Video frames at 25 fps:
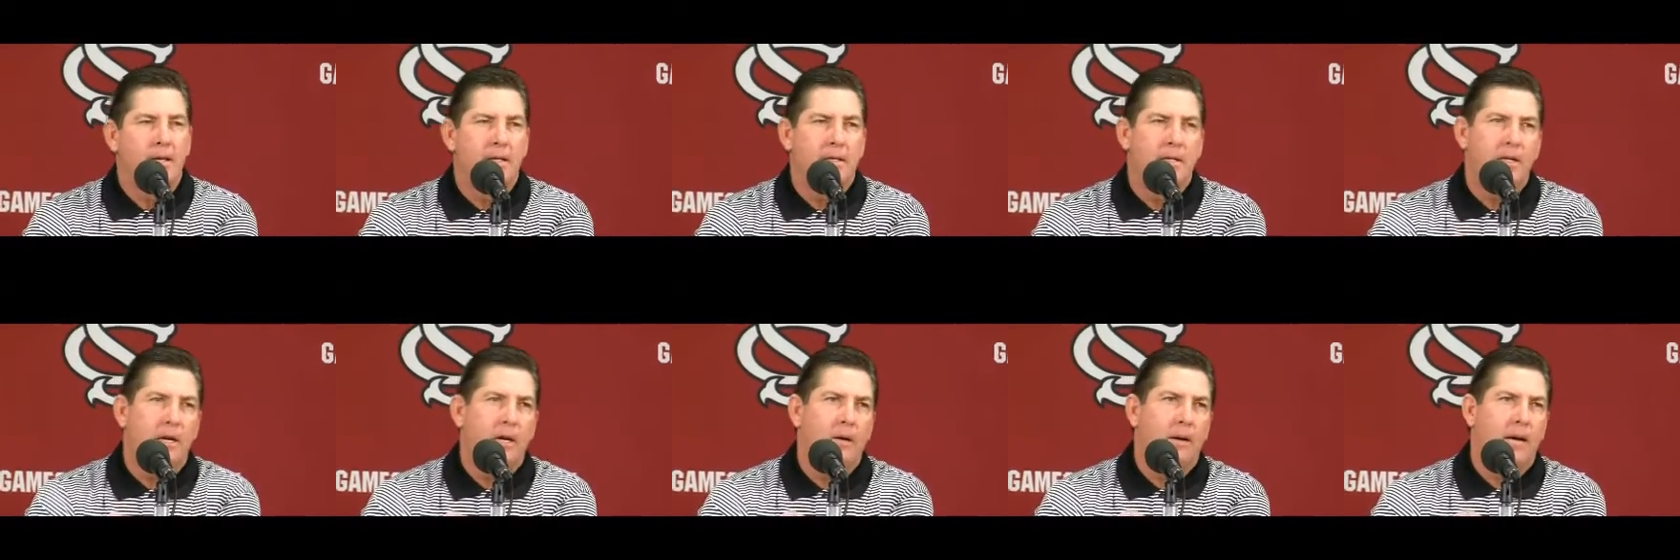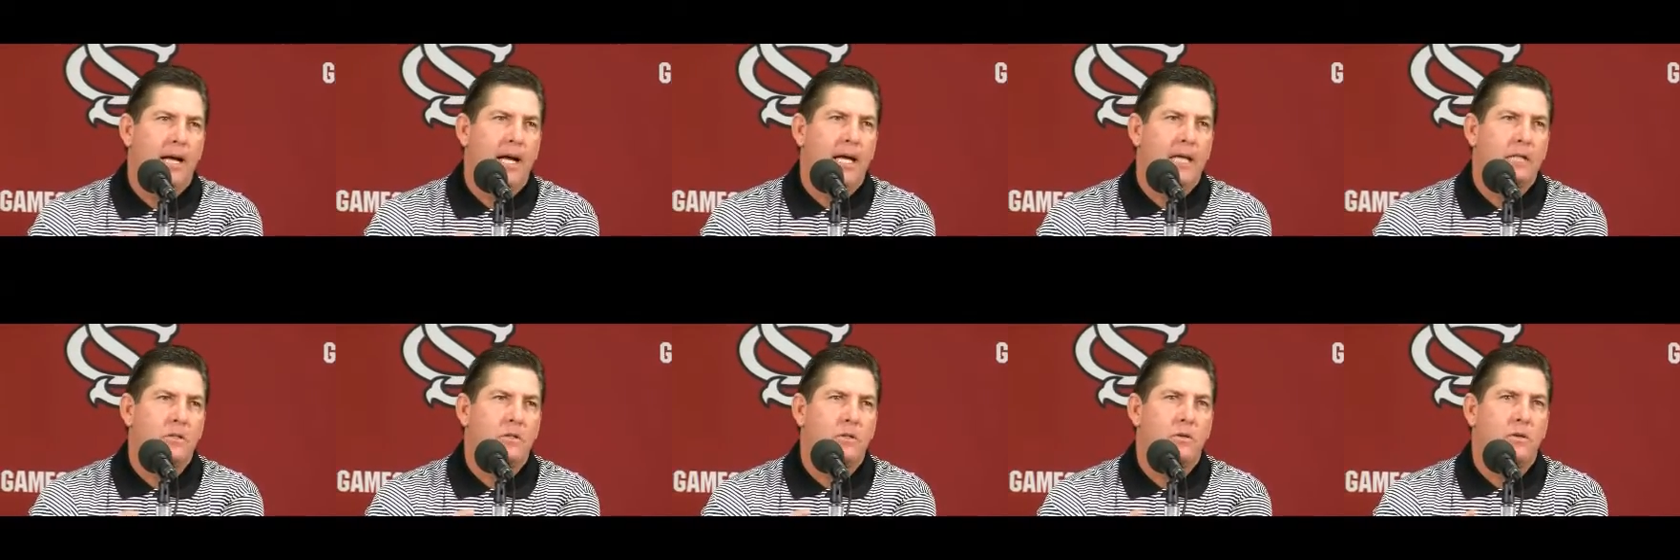You know,
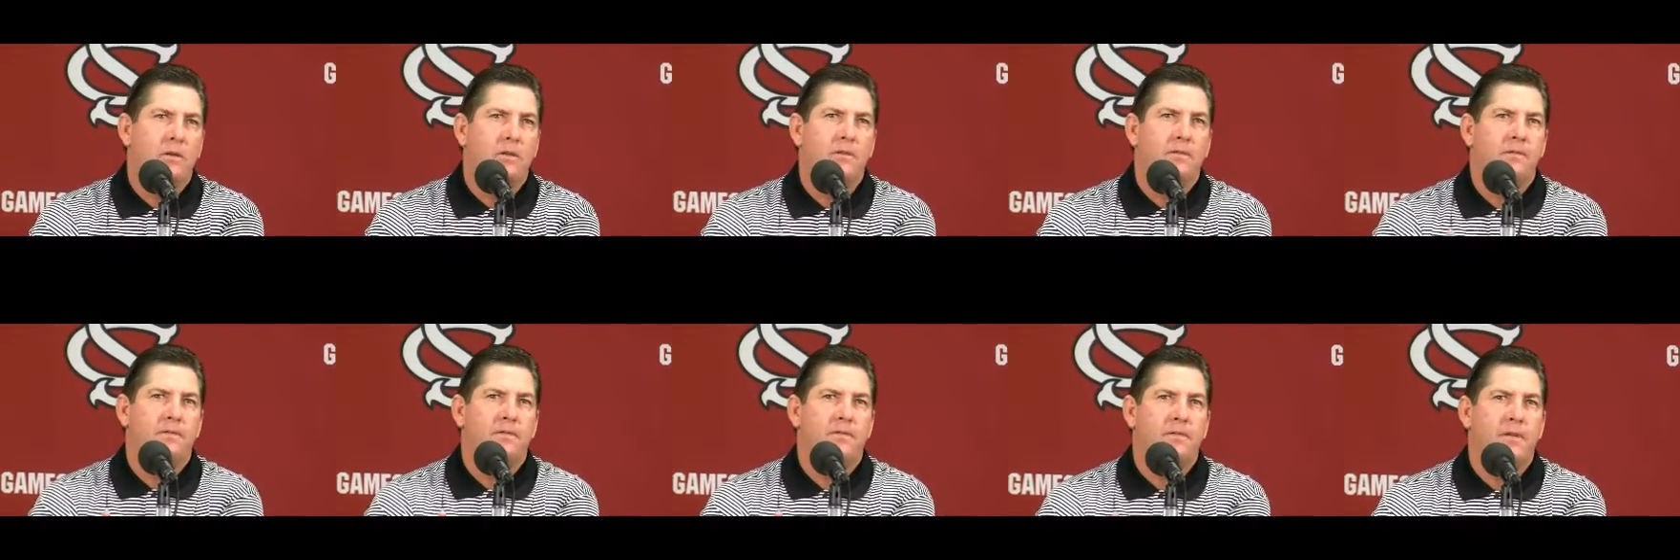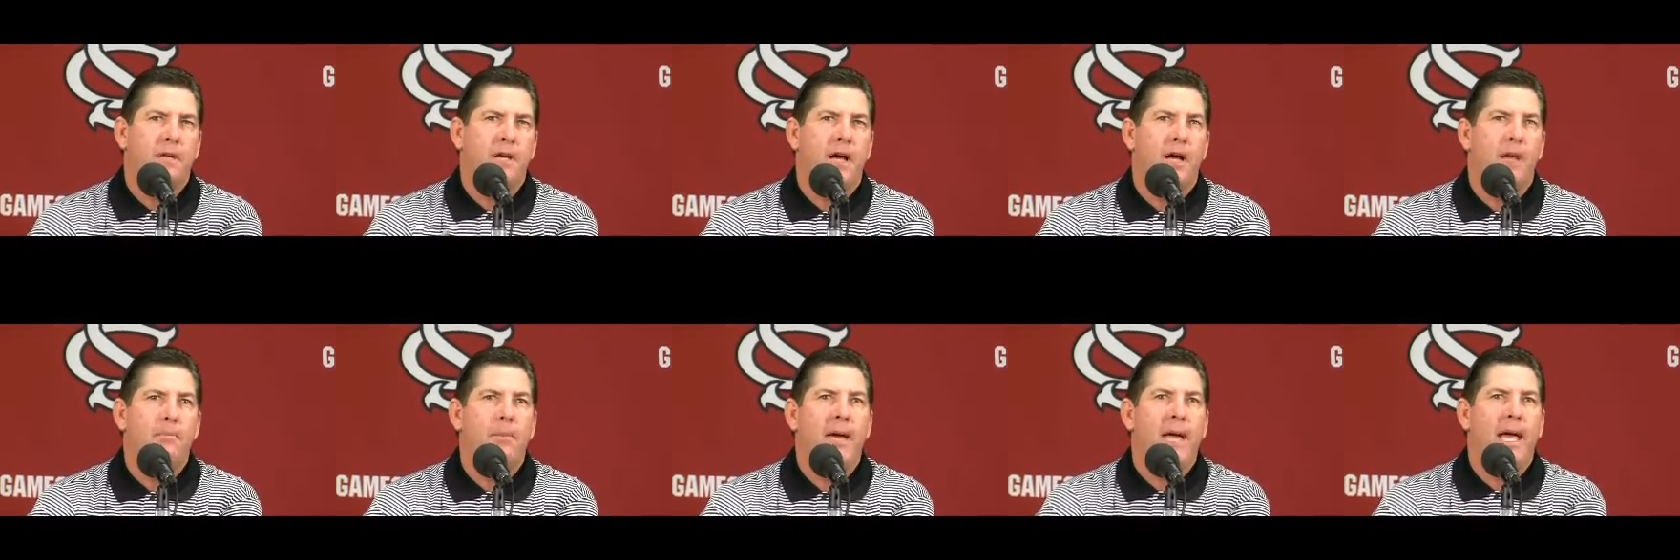I sort of
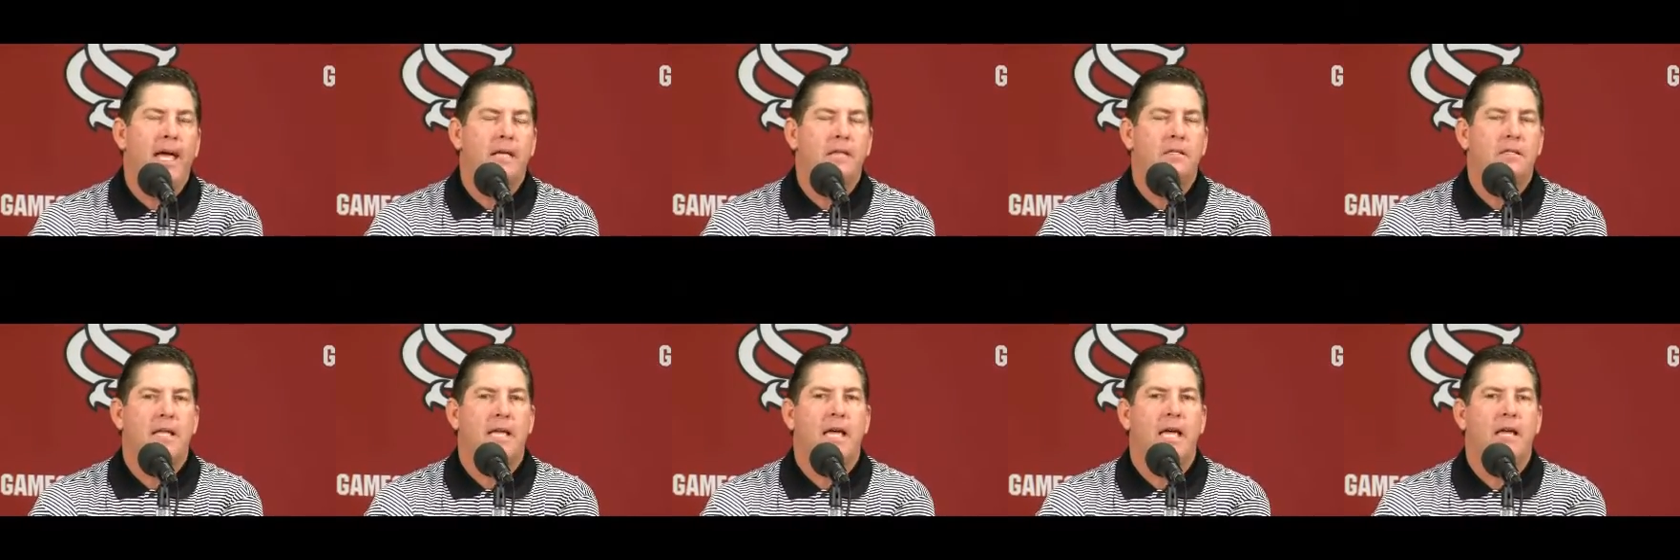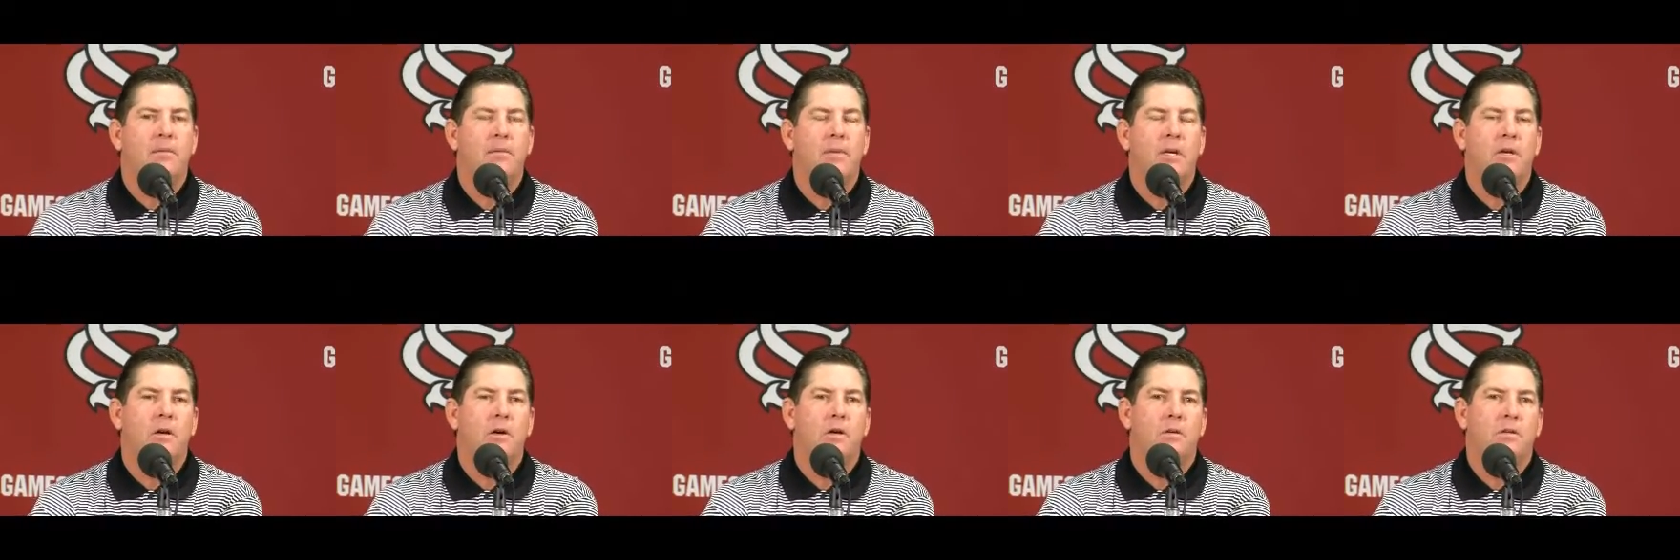got past that
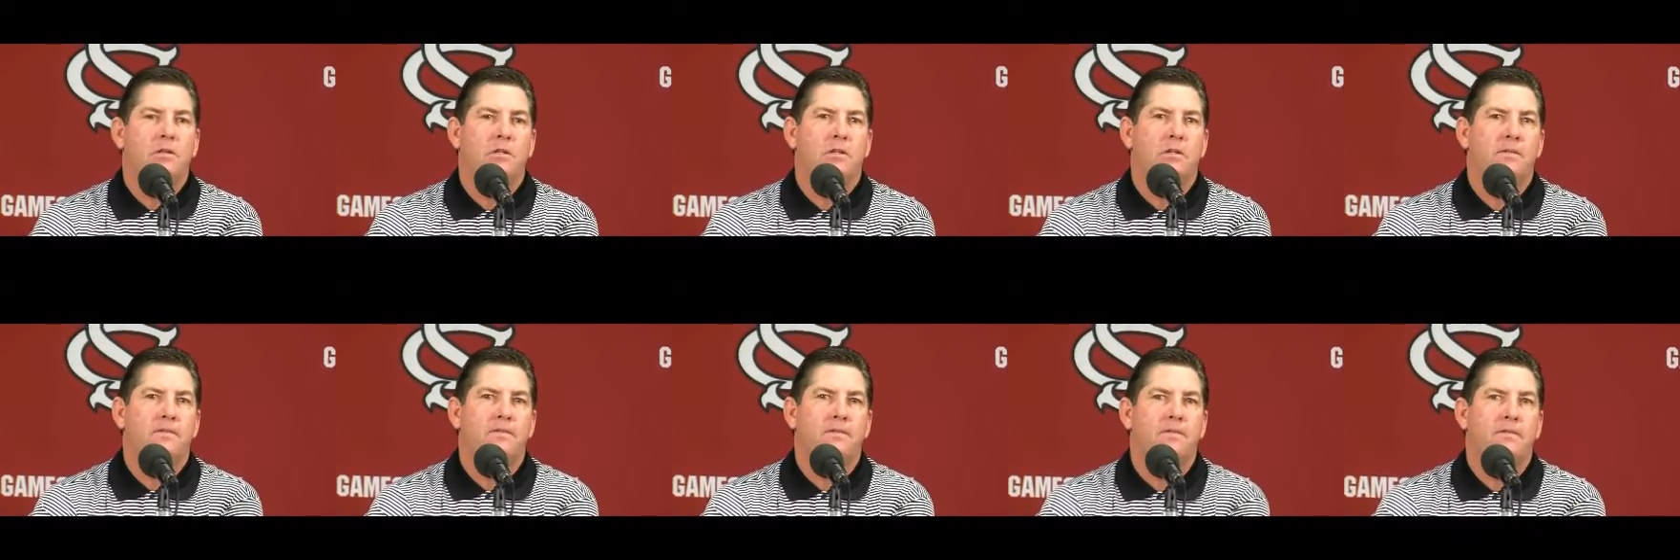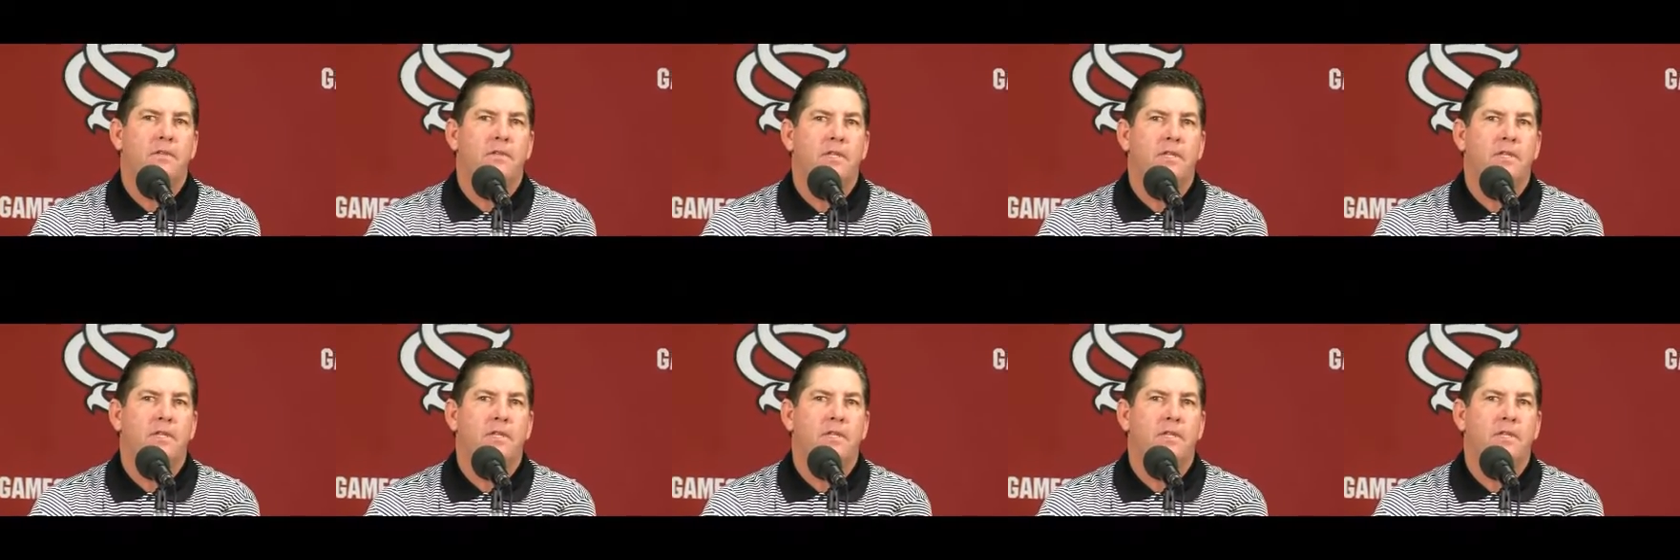because of